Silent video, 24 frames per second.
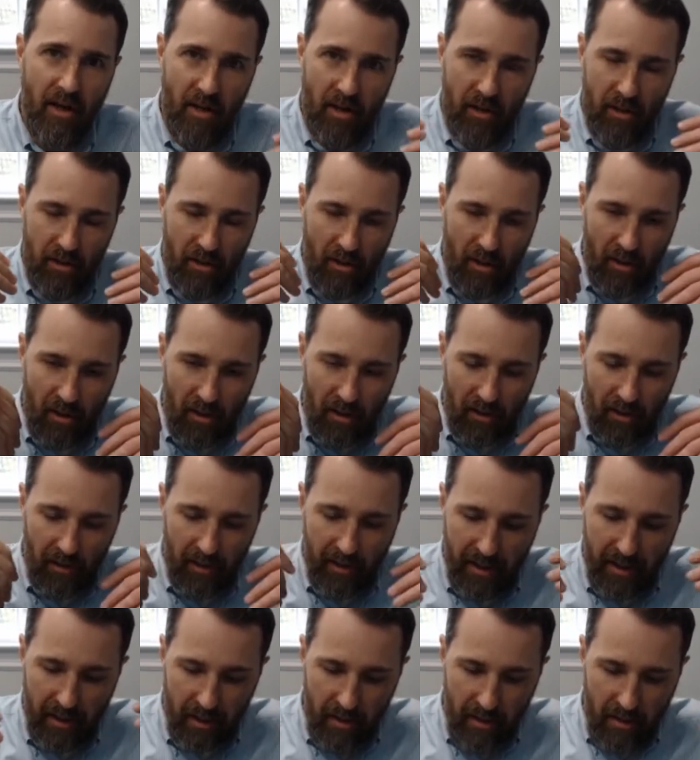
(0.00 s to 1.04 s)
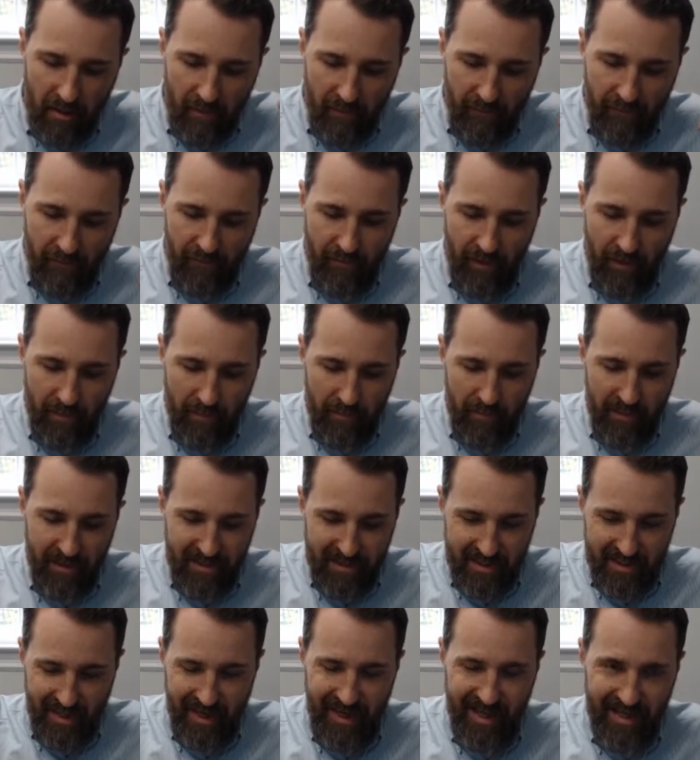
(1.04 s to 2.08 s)
curling from the
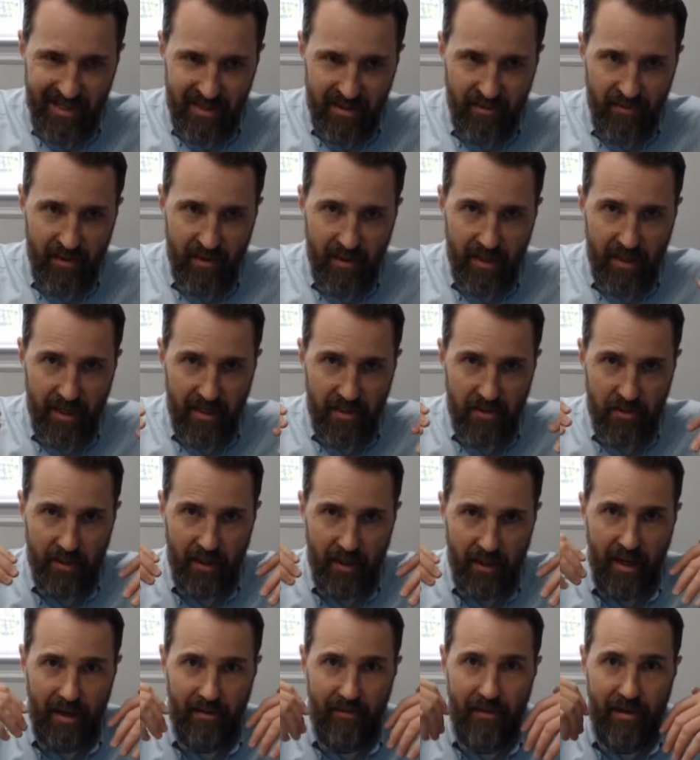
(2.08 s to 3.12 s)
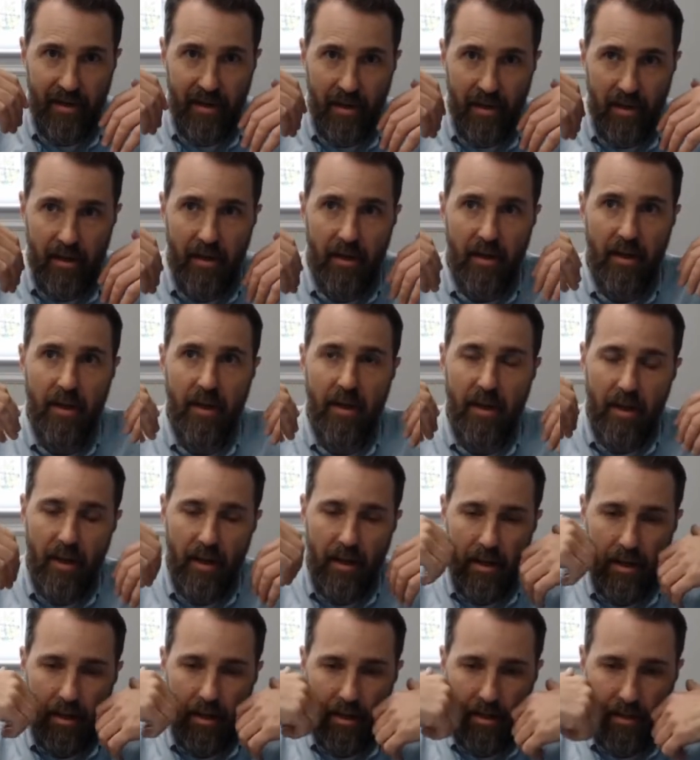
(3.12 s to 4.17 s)
sides of the nasal cavity
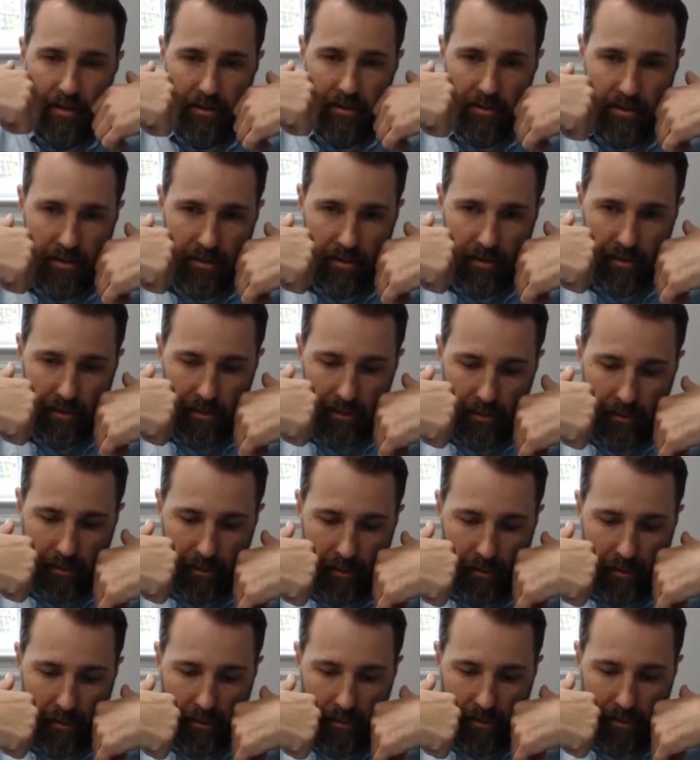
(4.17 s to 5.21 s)
into